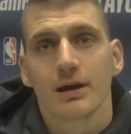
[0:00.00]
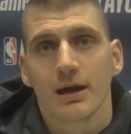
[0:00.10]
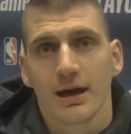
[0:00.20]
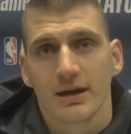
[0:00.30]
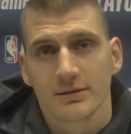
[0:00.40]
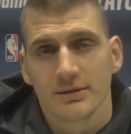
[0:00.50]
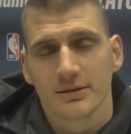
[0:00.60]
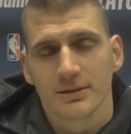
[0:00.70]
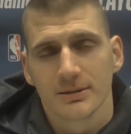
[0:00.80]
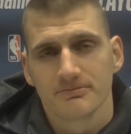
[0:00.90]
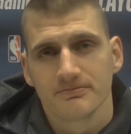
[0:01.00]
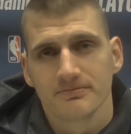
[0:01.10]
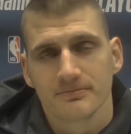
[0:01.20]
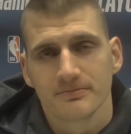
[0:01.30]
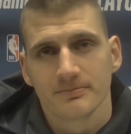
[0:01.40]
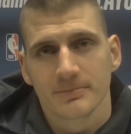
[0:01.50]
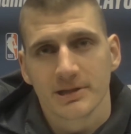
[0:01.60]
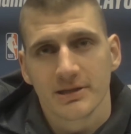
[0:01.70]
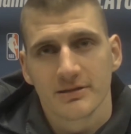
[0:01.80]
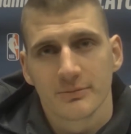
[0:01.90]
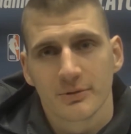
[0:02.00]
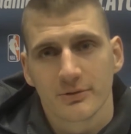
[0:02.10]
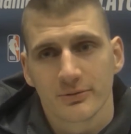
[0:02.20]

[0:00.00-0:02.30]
and he's the one